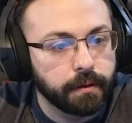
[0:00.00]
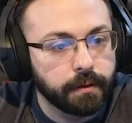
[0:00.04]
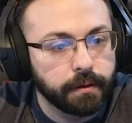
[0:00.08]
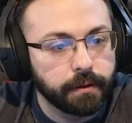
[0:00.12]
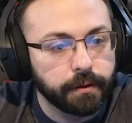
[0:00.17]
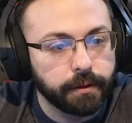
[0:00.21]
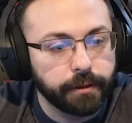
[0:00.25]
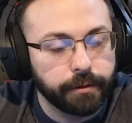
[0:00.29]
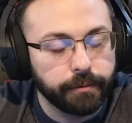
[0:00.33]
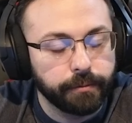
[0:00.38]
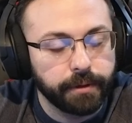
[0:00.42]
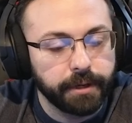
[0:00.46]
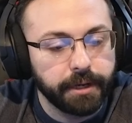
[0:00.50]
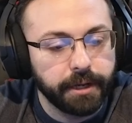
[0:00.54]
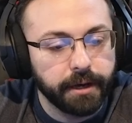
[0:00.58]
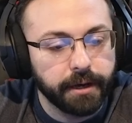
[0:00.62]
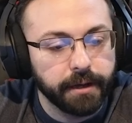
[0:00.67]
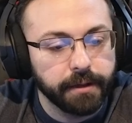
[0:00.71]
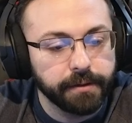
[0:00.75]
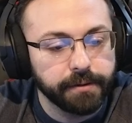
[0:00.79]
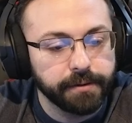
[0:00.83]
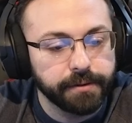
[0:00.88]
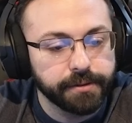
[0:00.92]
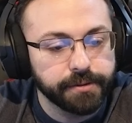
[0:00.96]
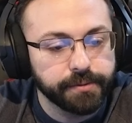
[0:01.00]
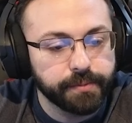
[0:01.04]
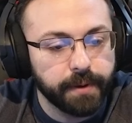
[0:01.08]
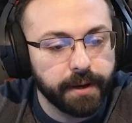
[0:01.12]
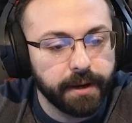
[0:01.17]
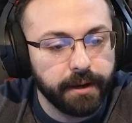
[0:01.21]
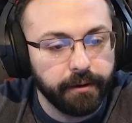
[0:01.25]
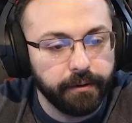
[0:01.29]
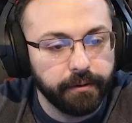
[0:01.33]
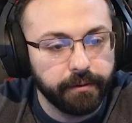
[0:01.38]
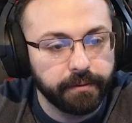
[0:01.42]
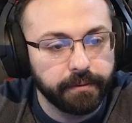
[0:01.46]
$3,
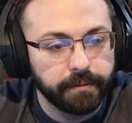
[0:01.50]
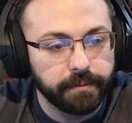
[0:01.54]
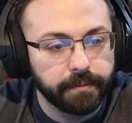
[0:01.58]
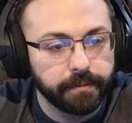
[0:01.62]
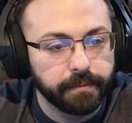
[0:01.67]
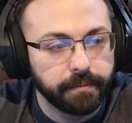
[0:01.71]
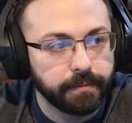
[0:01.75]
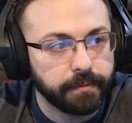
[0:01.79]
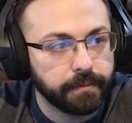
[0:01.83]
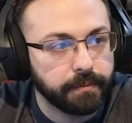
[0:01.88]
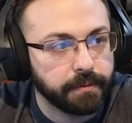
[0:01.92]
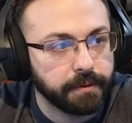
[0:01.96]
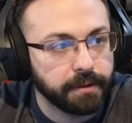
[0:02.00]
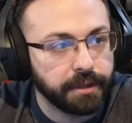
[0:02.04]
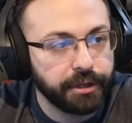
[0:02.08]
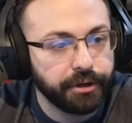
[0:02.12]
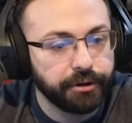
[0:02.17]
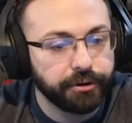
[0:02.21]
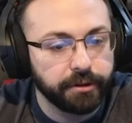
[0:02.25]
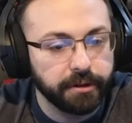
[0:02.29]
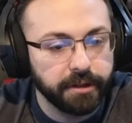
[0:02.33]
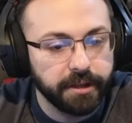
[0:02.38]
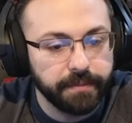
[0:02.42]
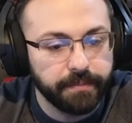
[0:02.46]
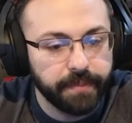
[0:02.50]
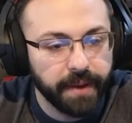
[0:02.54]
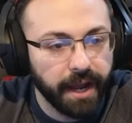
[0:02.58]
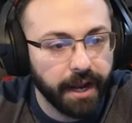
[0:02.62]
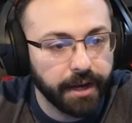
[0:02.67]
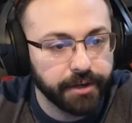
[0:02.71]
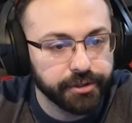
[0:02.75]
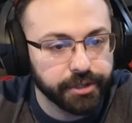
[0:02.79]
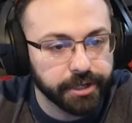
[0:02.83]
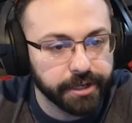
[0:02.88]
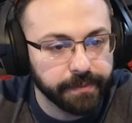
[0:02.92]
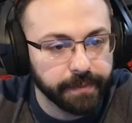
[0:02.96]
wow. Literally
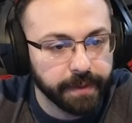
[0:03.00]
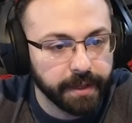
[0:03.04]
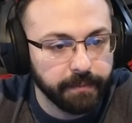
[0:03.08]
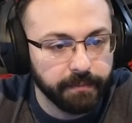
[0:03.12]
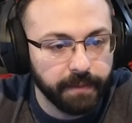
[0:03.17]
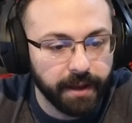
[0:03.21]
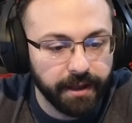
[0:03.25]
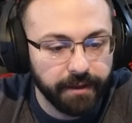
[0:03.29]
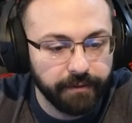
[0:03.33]
Patrick meme, I have